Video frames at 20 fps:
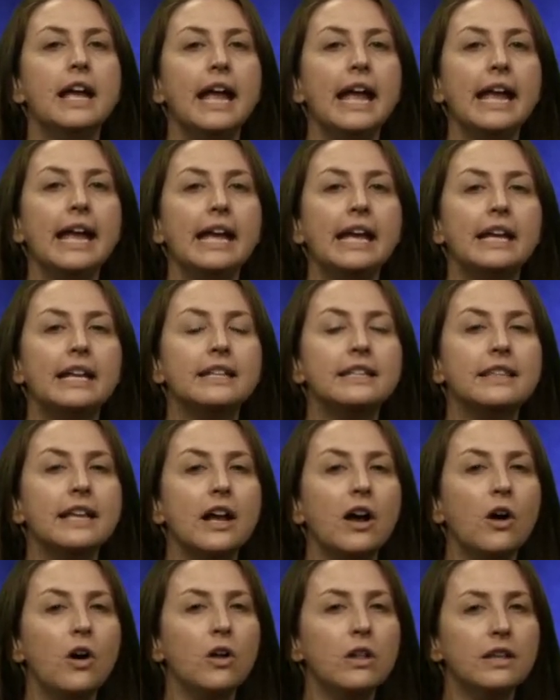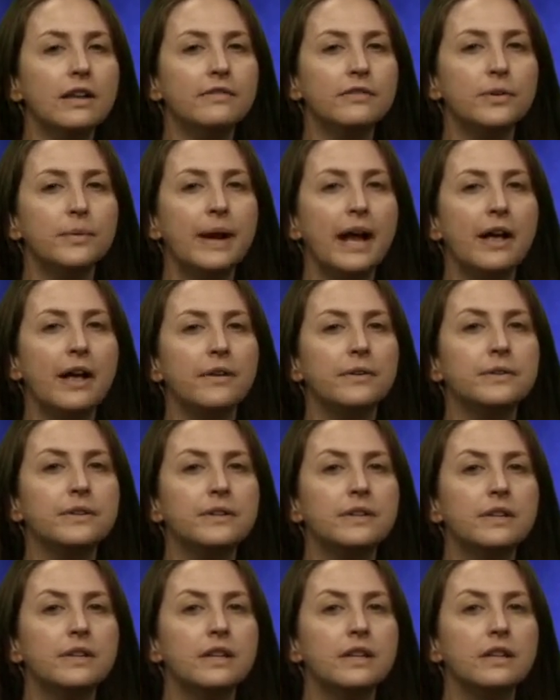And they all live around
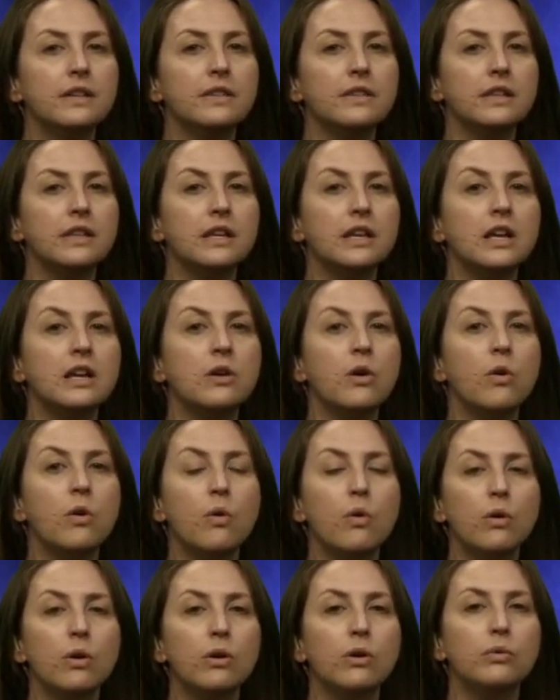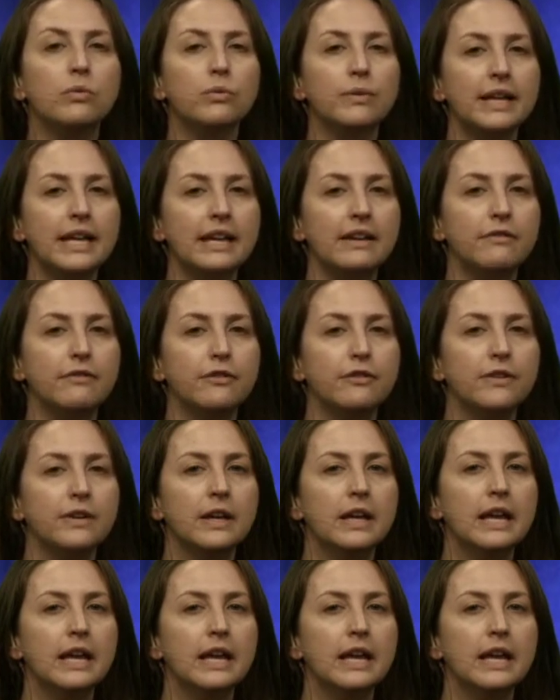the coral reef.